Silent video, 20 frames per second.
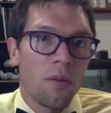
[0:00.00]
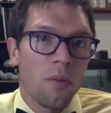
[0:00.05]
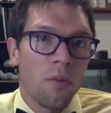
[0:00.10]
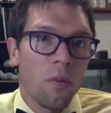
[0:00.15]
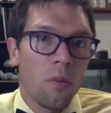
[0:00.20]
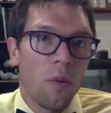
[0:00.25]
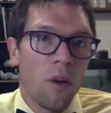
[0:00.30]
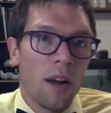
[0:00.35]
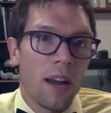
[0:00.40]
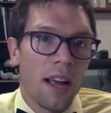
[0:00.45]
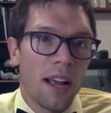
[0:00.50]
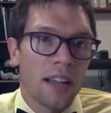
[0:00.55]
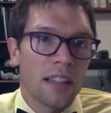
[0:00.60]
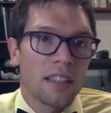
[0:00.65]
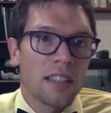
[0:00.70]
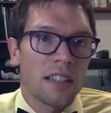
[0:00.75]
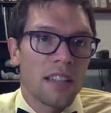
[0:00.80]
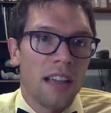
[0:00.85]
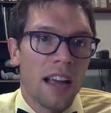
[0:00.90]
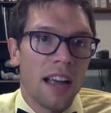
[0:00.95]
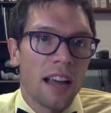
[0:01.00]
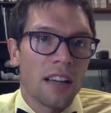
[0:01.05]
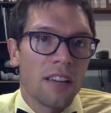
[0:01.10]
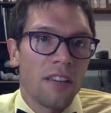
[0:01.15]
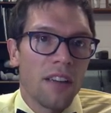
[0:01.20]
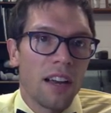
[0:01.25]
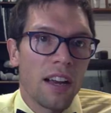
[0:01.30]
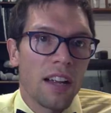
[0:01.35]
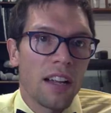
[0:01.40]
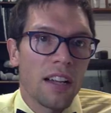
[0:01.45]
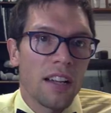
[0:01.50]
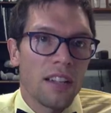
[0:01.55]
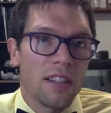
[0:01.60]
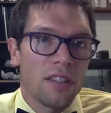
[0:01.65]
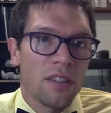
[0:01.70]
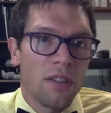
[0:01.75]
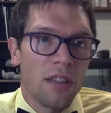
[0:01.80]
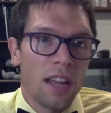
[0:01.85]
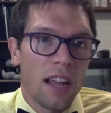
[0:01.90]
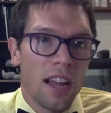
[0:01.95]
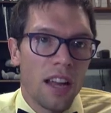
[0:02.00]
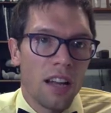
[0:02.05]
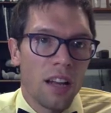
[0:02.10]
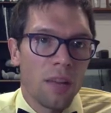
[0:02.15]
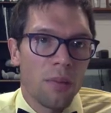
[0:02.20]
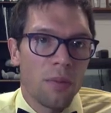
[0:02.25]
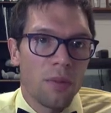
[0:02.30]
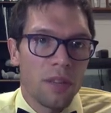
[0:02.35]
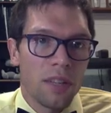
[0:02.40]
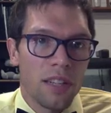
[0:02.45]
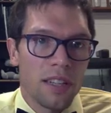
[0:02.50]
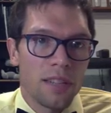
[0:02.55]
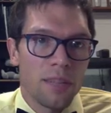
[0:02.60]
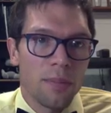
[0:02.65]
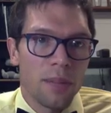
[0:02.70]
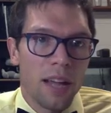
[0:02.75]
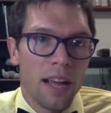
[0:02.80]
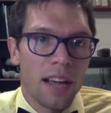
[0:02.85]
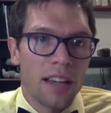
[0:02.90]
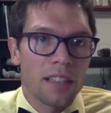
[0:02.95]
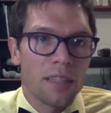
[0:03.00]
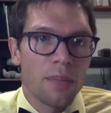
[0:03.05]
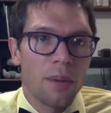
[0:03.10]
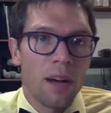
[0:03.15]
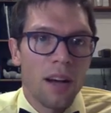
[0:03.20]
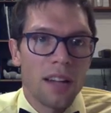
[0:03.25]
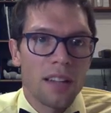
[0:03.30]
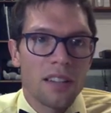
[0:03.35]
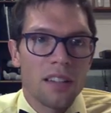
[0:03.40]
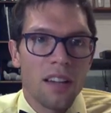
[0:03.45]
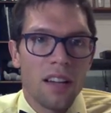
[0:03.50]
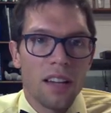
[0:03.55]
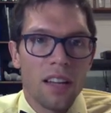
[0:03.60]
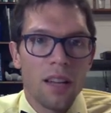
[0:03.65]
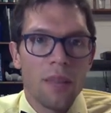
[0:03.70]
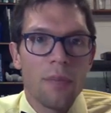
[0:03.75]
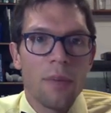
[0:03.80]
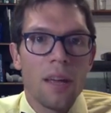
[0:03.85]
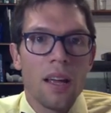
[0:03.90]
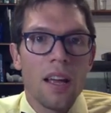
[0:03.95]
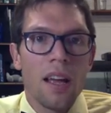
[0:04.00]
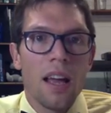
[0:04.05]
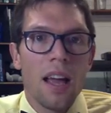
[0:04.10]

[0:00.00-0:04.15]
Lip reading: 1X deactivated, and so they end up with these black spots on them.